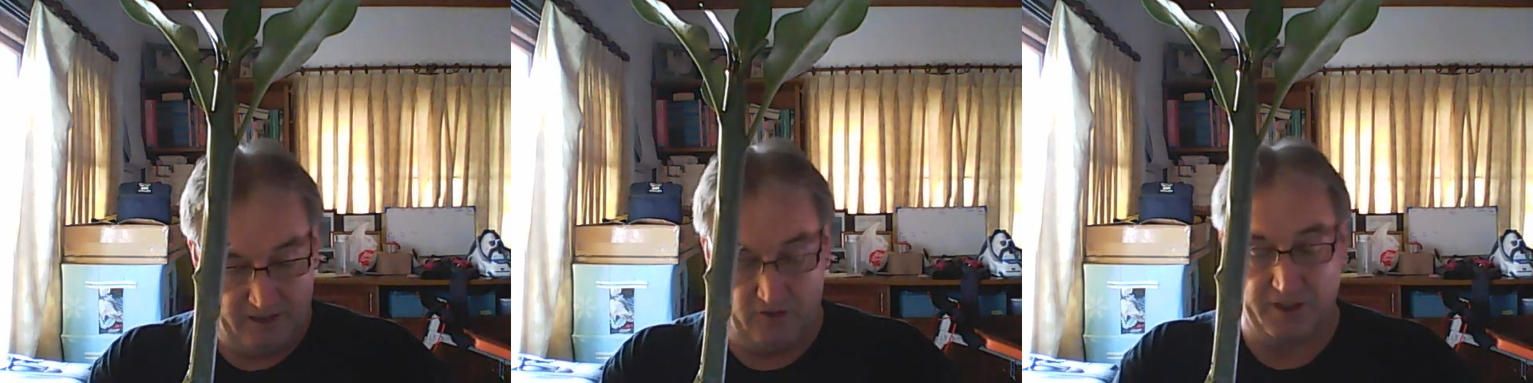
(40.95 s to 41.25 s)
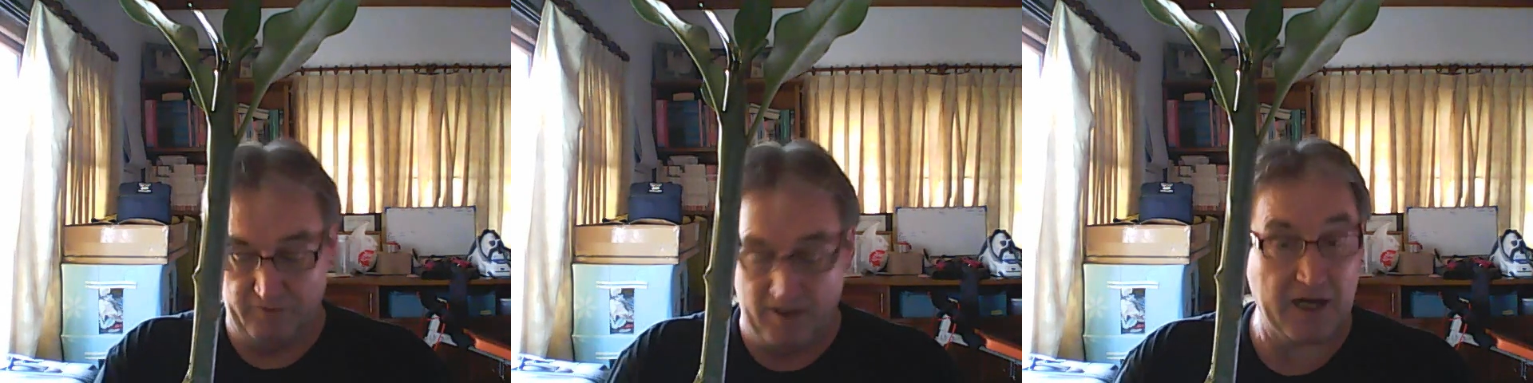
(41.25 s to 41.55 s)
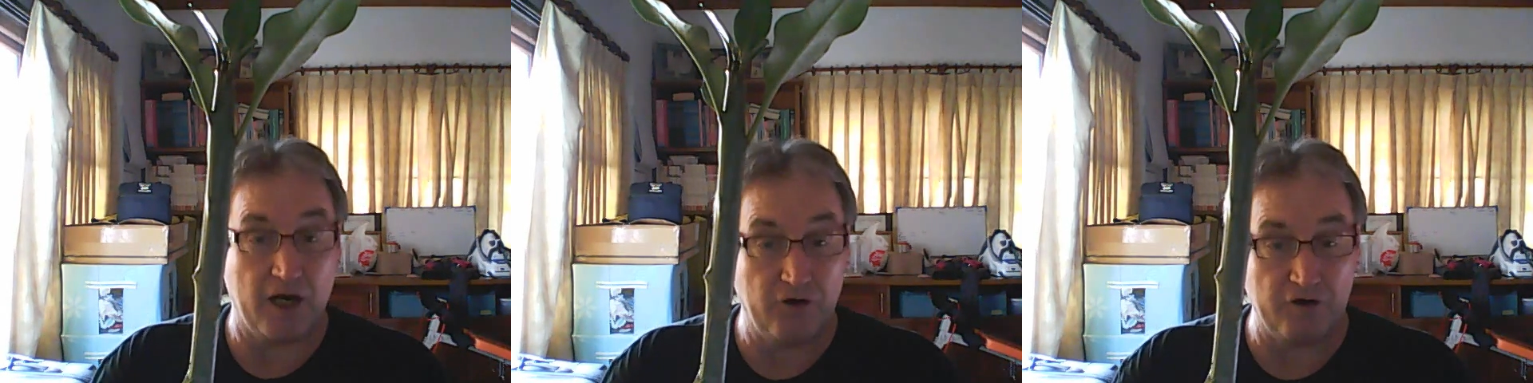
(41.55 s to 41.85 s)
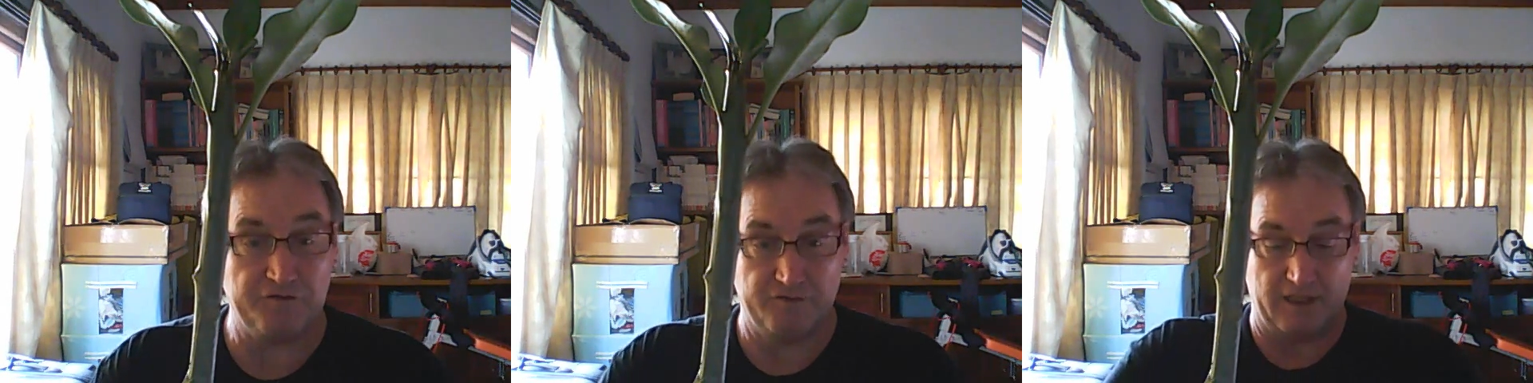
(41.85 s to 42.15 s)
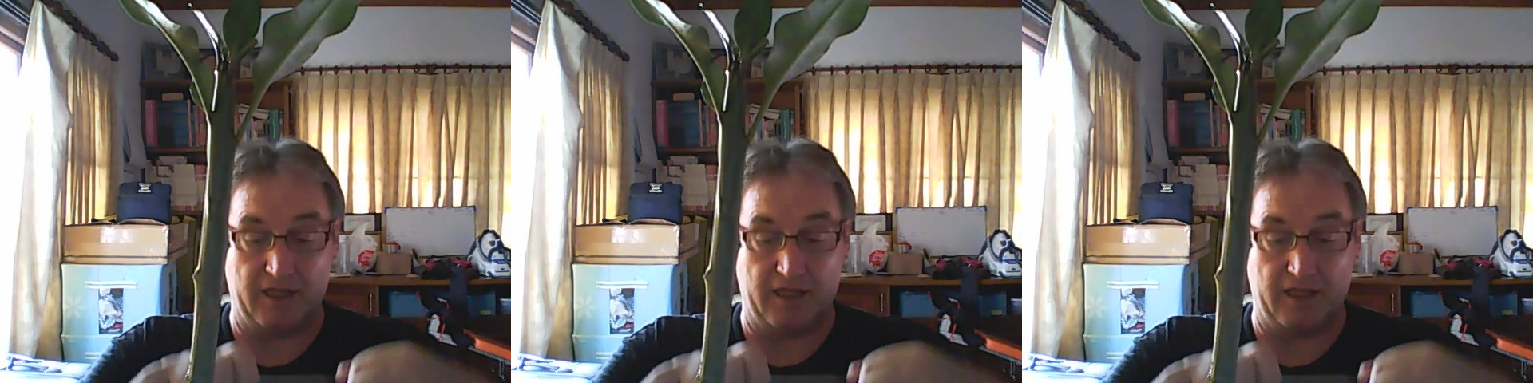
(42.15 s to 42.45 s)
Then I get my Barco
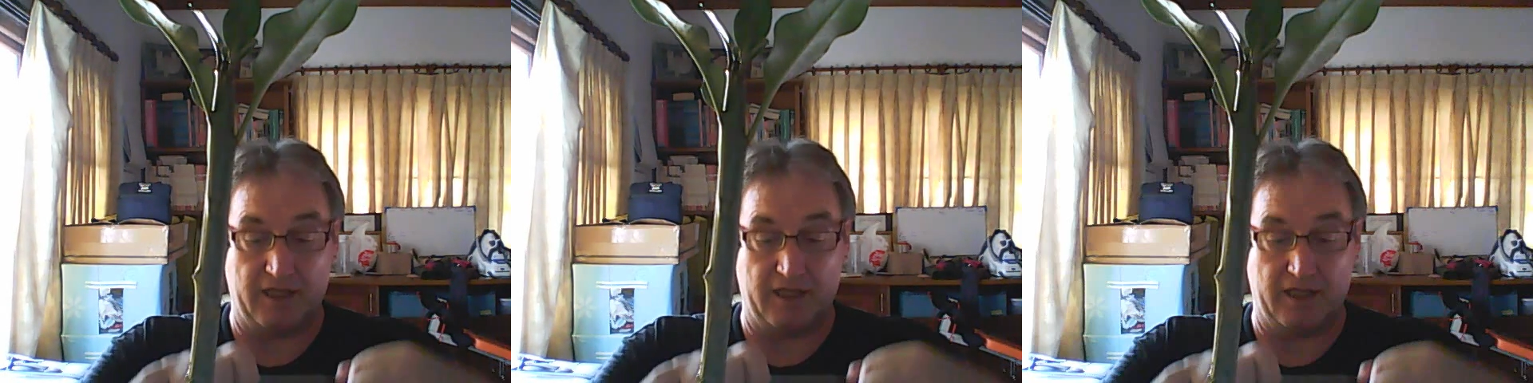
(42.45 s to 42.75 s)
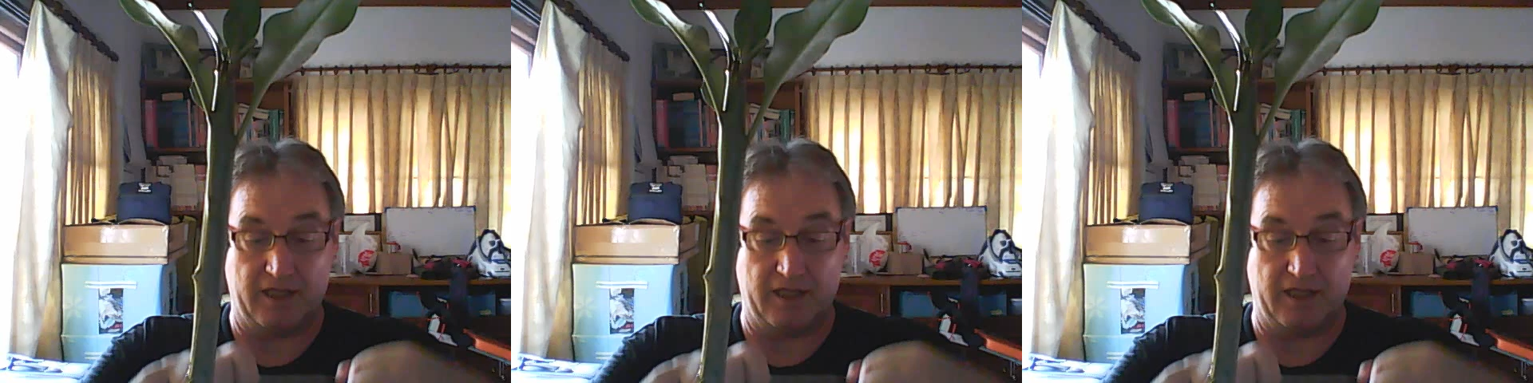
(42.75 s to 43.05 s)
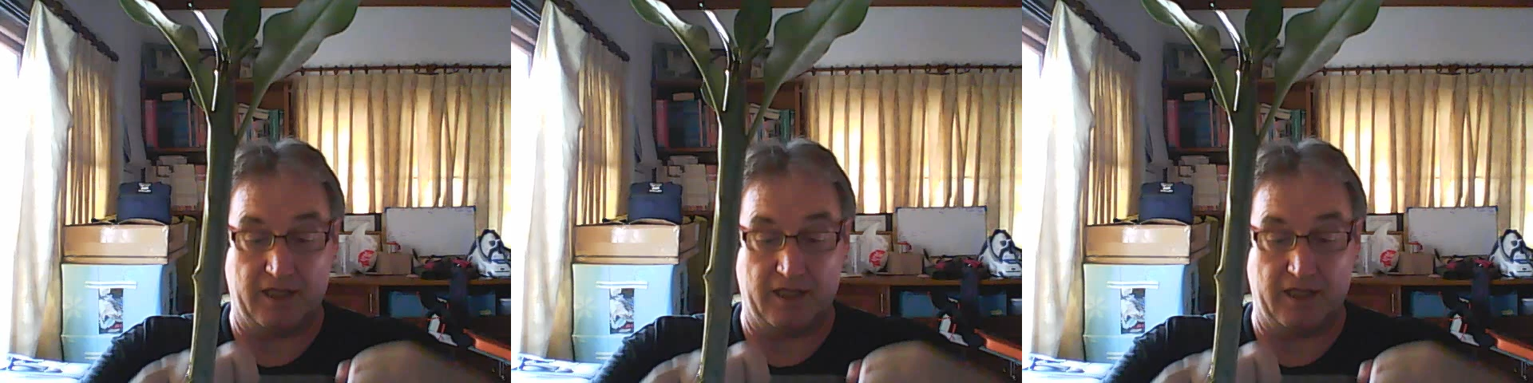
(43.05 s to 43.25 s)
knife.